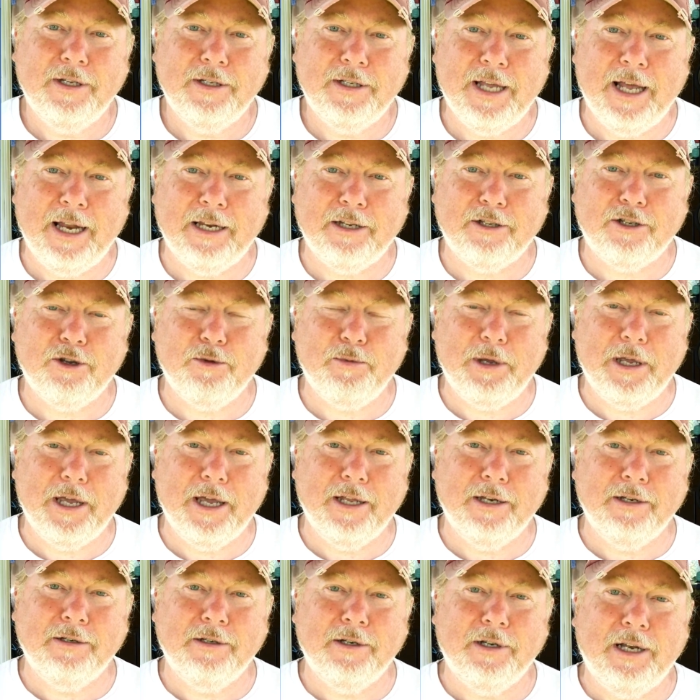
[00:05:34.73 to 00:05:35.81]
tell it to me
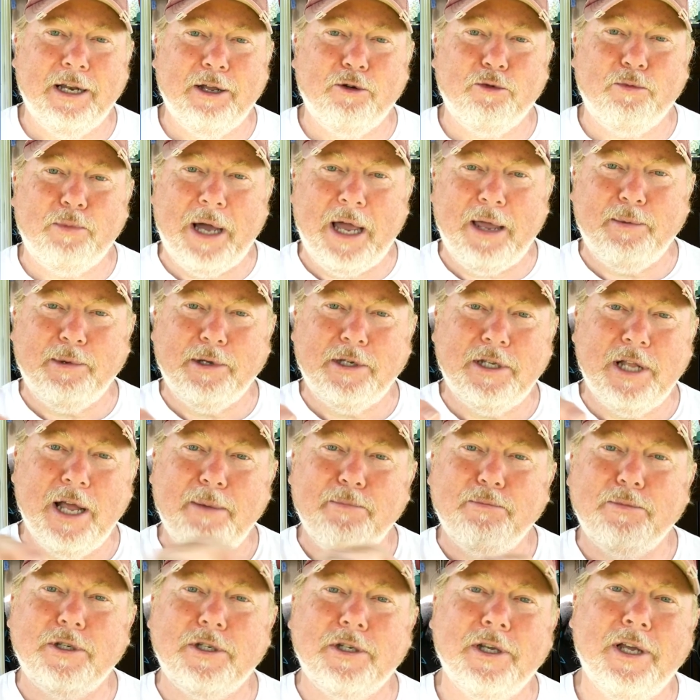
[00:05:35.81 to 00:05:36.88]
in little baby
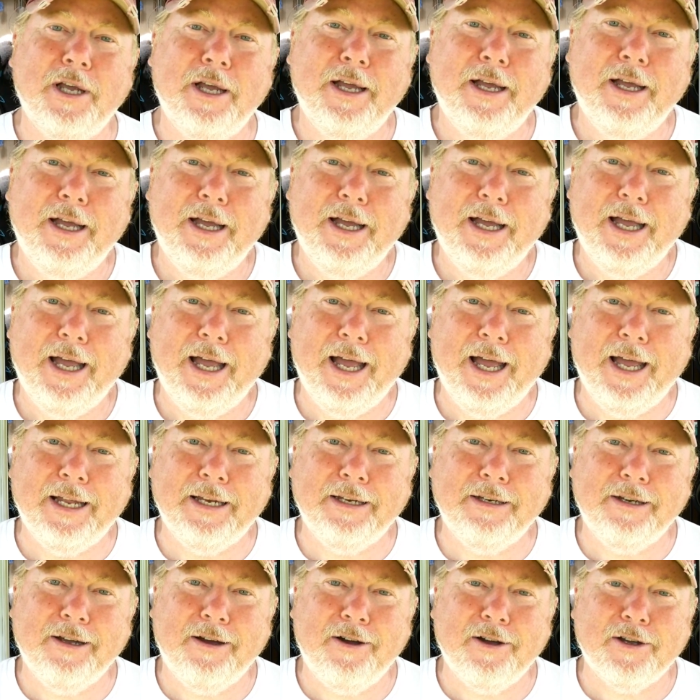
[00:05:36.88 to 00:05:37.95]
steps,
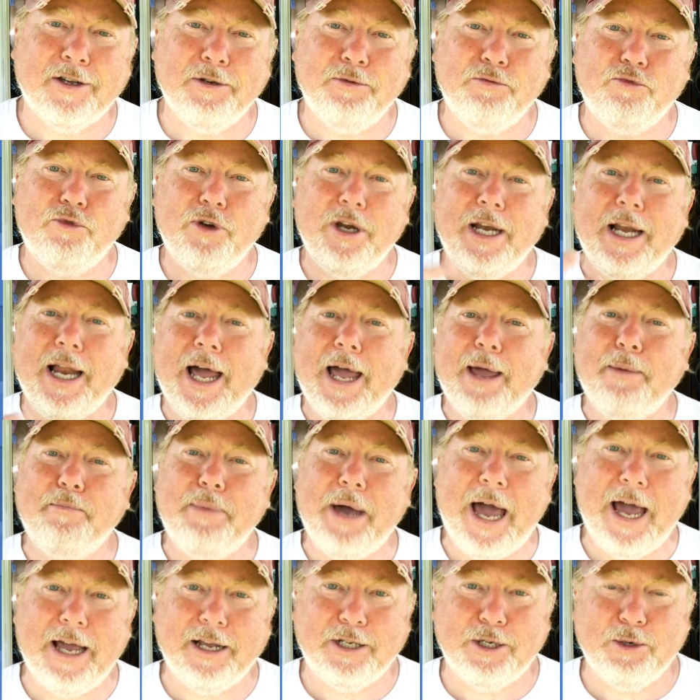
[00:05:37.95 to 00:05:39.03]
and I can relay it
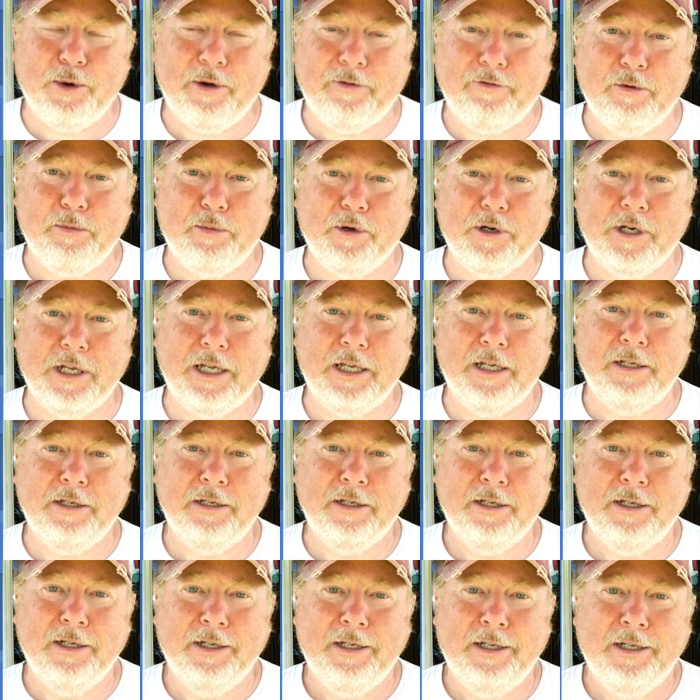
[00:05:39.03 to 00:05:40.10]
back to everybody.
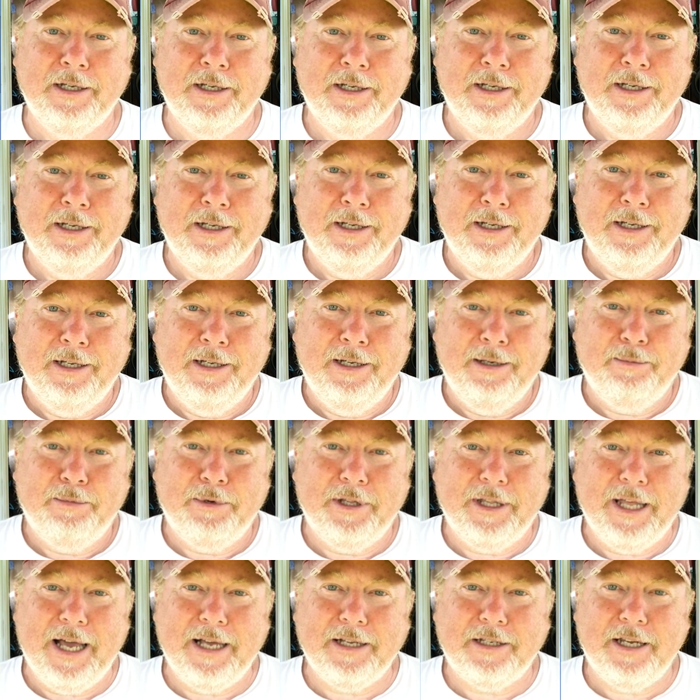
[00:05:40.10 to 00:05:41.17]

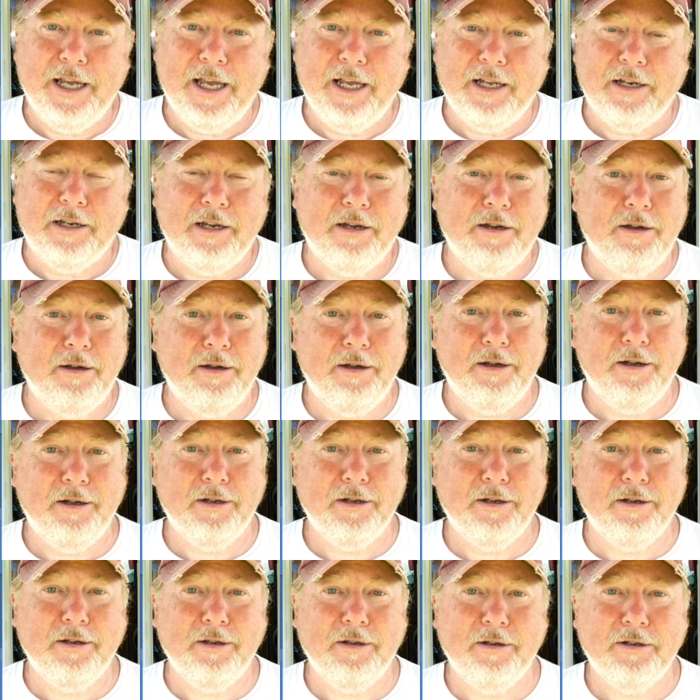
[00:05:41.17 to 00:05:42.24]
But that's it.
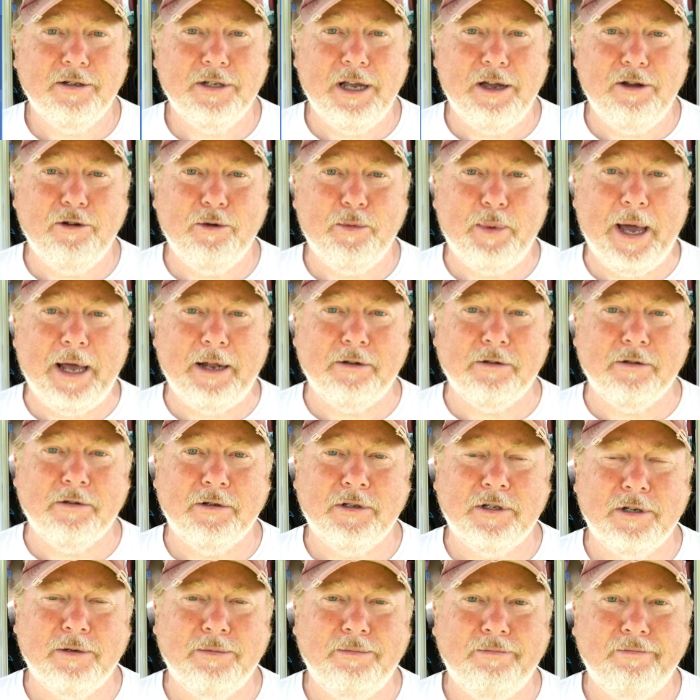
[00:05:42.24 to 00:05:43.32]
Solar
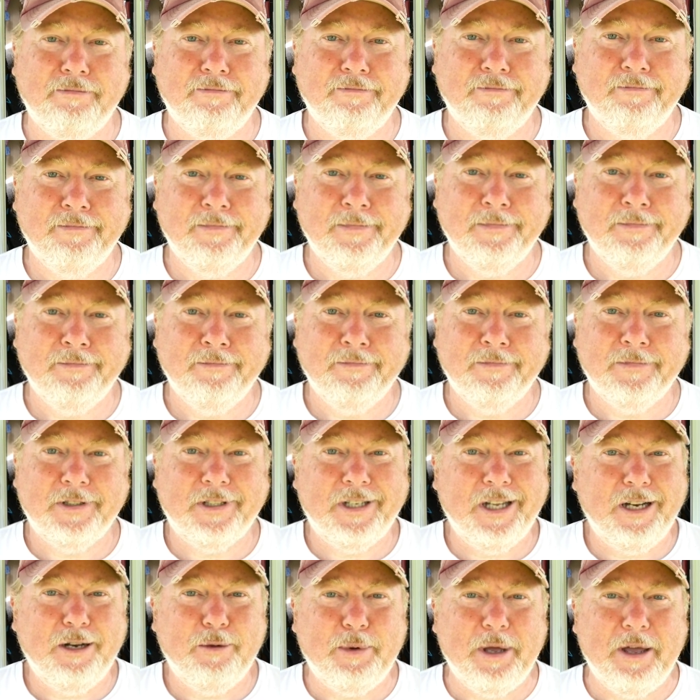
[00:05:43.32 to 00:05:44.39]
panels,
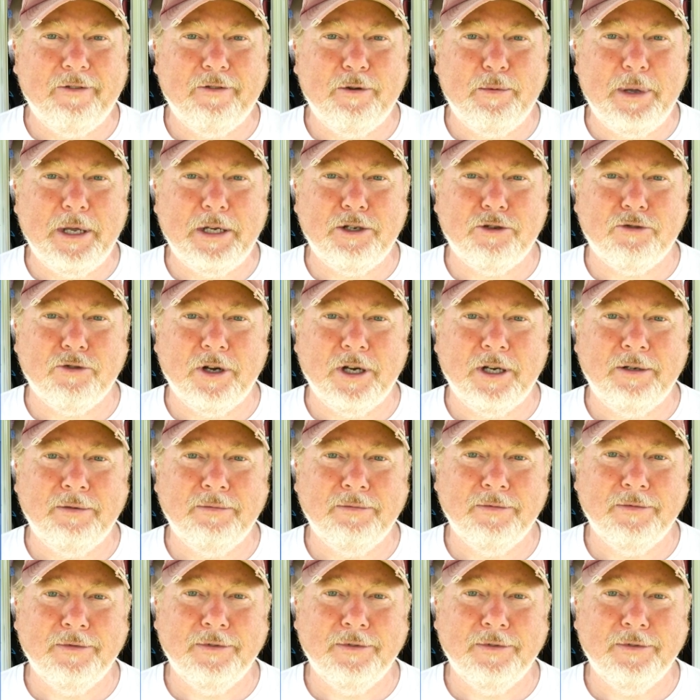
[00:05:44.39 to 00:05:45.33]
still a bit of a mystery.